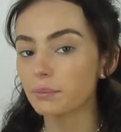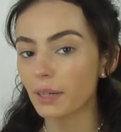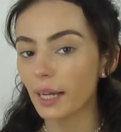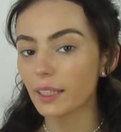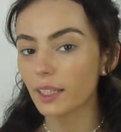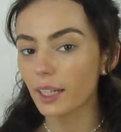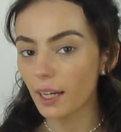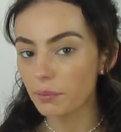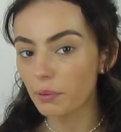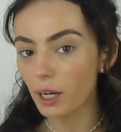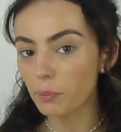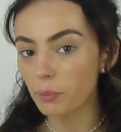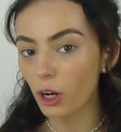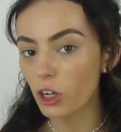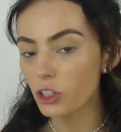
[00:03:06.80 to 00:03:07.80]
mind the eyebrow
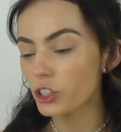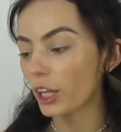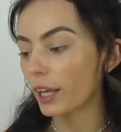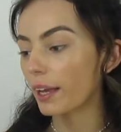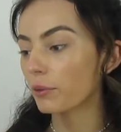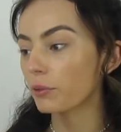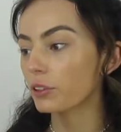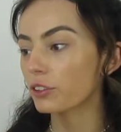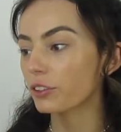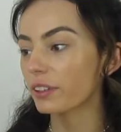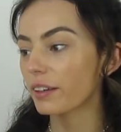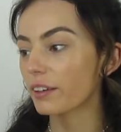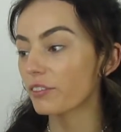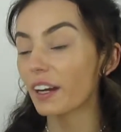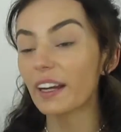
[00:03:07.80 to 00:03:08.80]
brush, it was
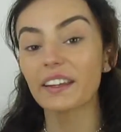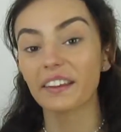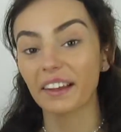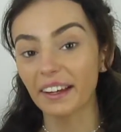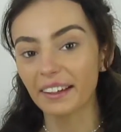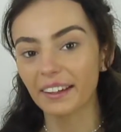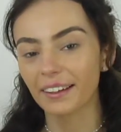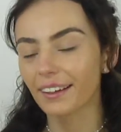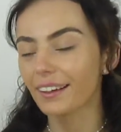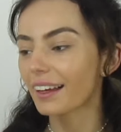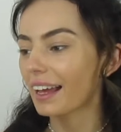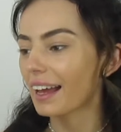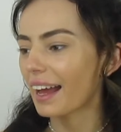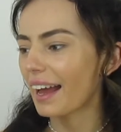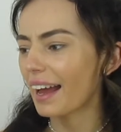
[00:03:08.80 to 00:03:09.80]
very thick.
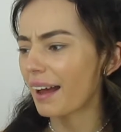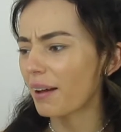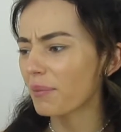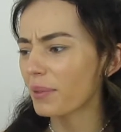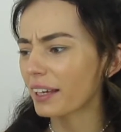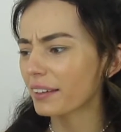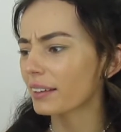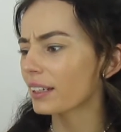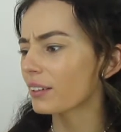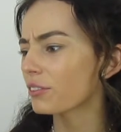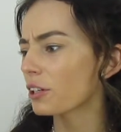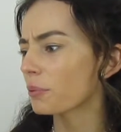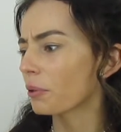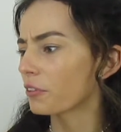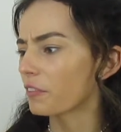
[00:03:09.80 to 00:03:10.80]
I think if
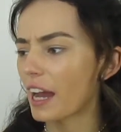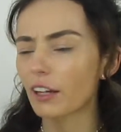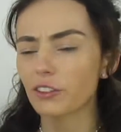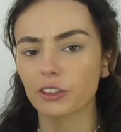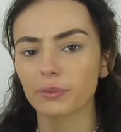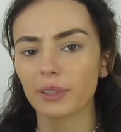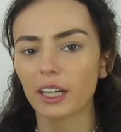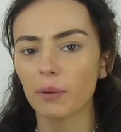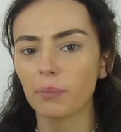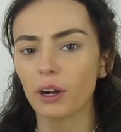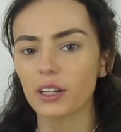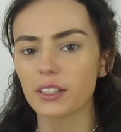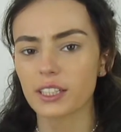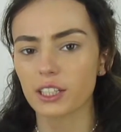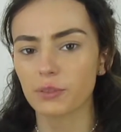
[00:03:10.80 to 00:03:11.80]
you're a professional makeup
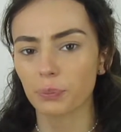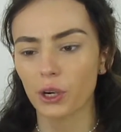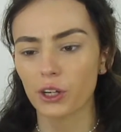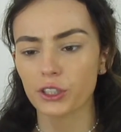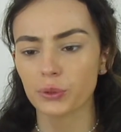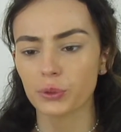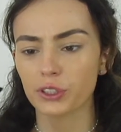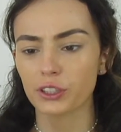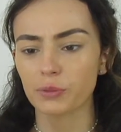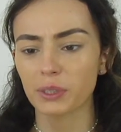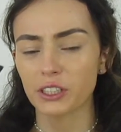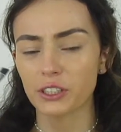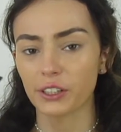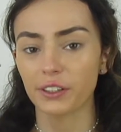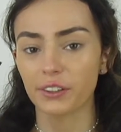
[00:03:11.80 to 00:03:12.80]
artist, this brush would just be
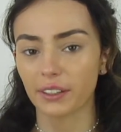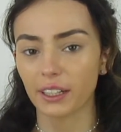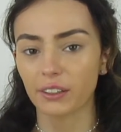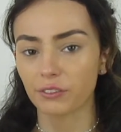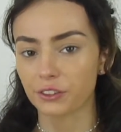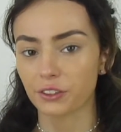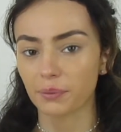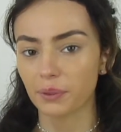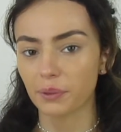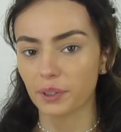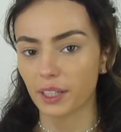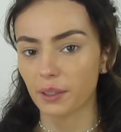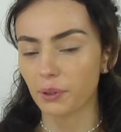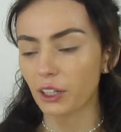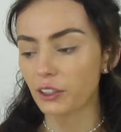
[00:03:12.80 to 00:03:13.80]
too thick for some people's
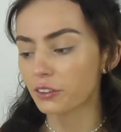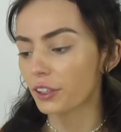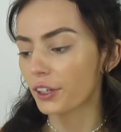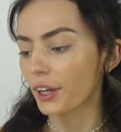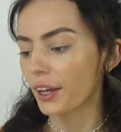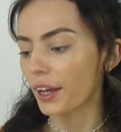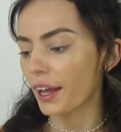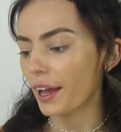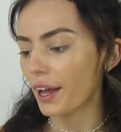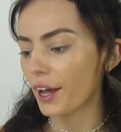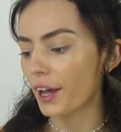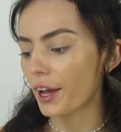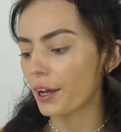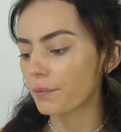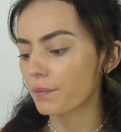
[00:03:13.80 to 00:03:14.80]
eyebrows.
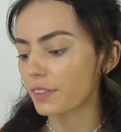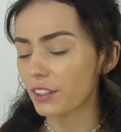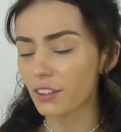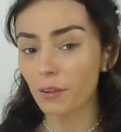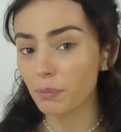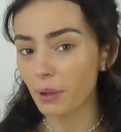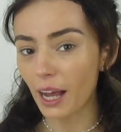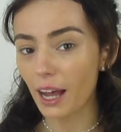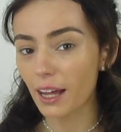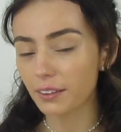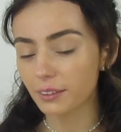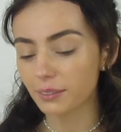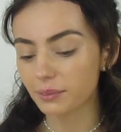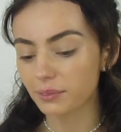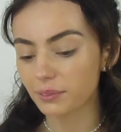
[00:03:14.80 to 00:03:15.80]
It's not bad,
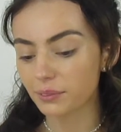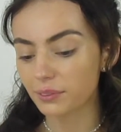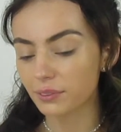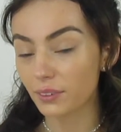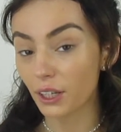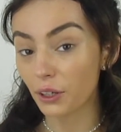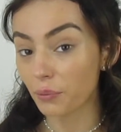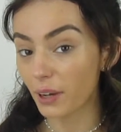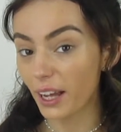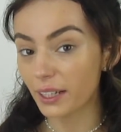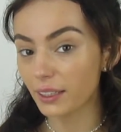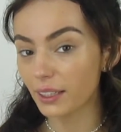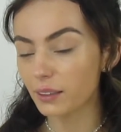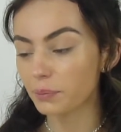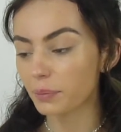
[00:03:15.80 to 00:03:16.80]
I don't mind
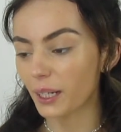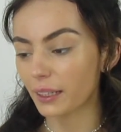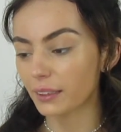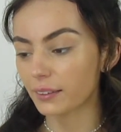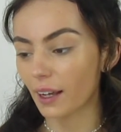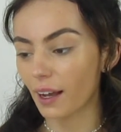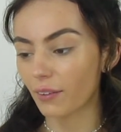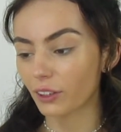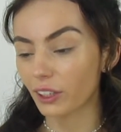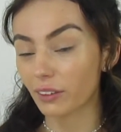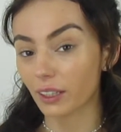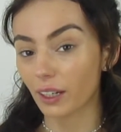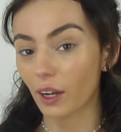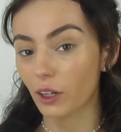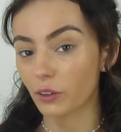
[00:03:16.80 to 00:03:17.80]
it, but I definitely
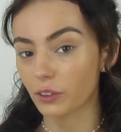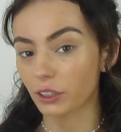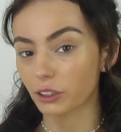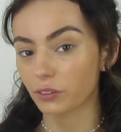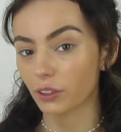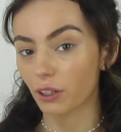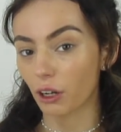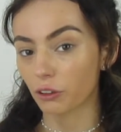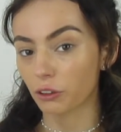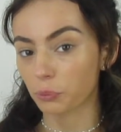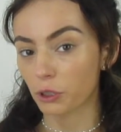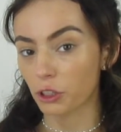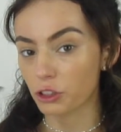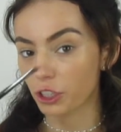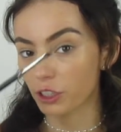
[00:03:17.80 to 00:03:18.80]
think I would reach for other
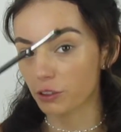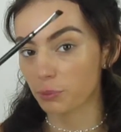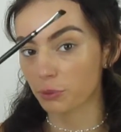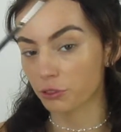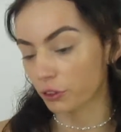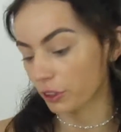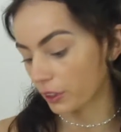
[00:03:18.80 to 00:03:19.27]
brushes before